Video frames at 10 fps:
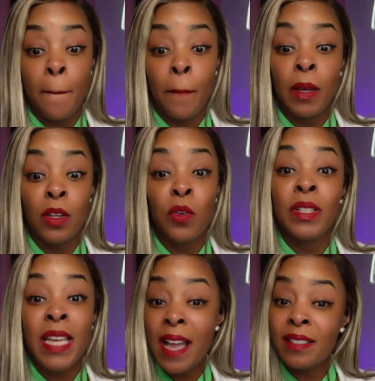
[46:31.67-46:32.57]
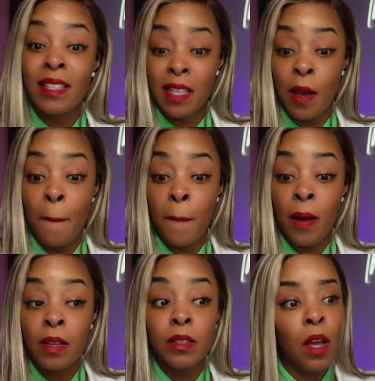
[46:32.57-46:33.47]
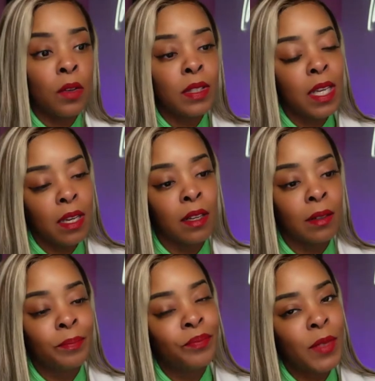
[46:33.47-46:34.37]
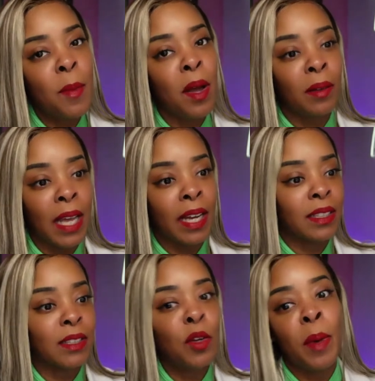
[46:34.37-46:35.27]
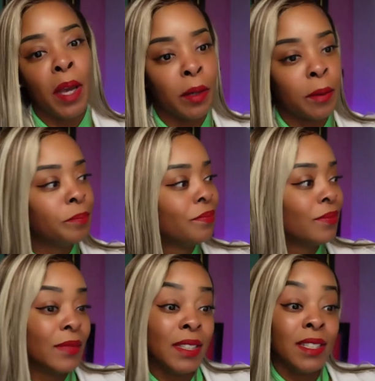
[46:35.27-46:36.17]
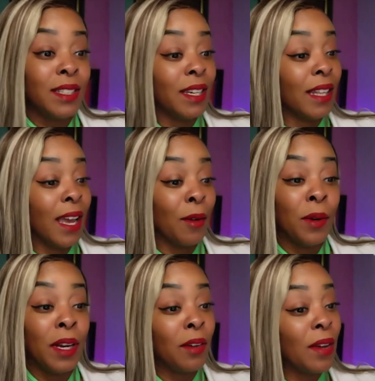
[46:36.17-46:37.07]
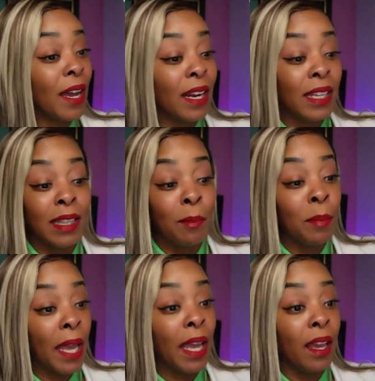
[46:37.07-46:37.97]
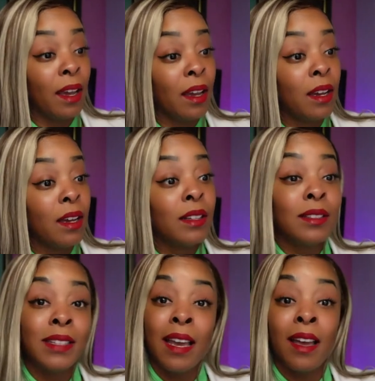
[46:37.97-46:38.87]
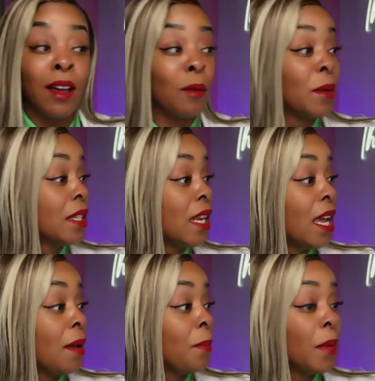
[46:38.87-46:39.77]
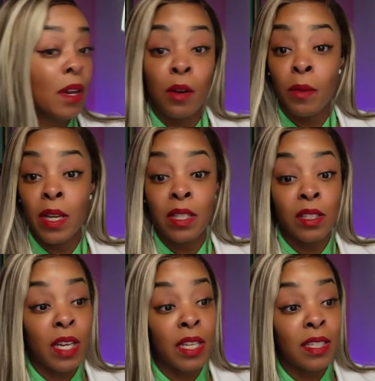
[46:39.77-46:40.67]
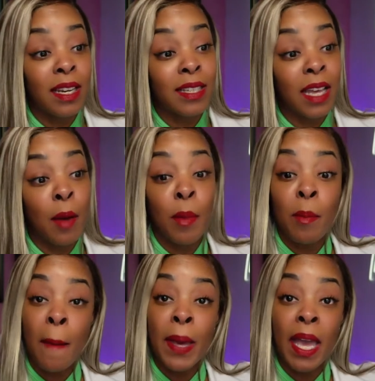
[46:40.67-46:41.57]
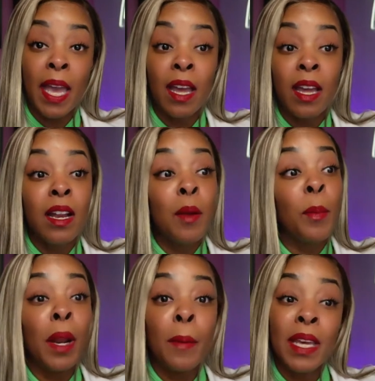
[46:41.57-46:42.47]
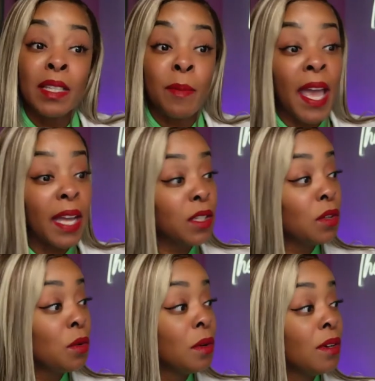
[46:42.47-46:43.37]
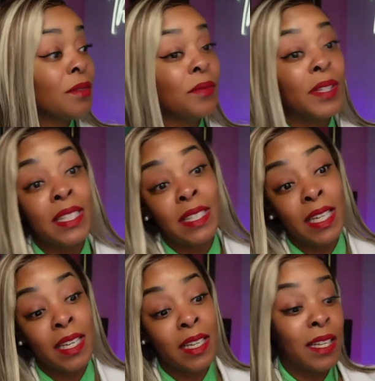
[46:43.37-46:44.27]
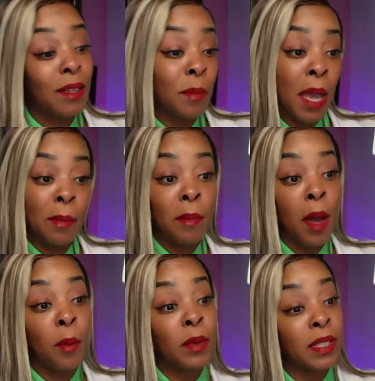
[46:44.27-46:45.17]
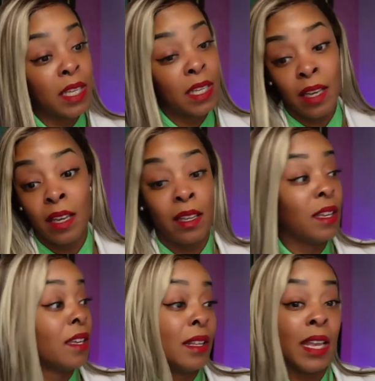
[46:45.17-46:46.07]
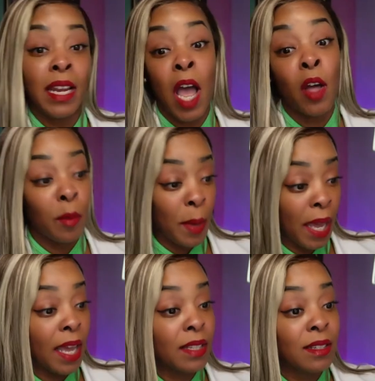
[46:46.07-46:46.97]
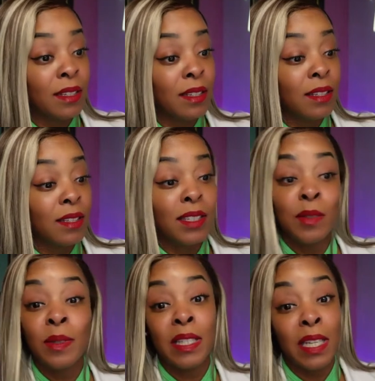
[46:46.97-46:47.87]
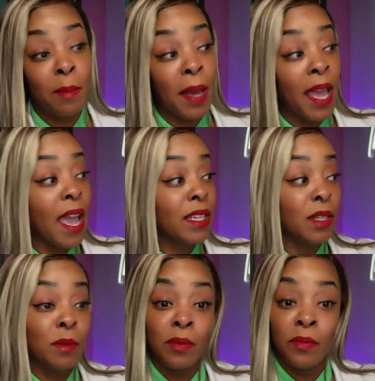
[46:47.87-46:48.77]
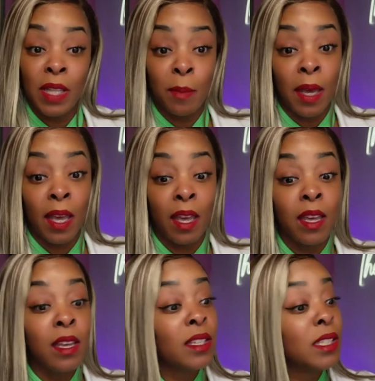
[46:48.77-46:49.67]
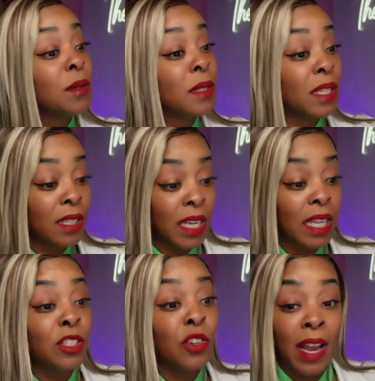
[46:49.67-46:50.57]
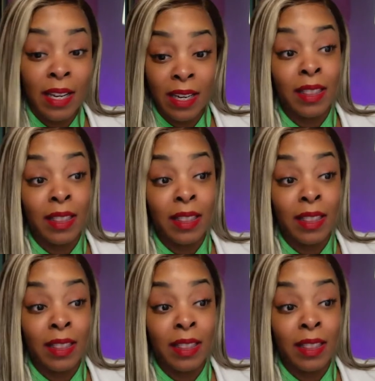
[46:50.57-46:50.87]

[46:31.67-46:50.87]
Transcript: You attached to them. So still, come on, ladies, do better. This chick, like, whatever, I gotta get the bag. J uh, what's her name? Caresha and JT. They say I'm in my bag, but I'm in his bag too. 50 Cent, baby mama was in in, in, in all the bags. She was in Diddy bag, she was in 50 bag, she was in get trying to get the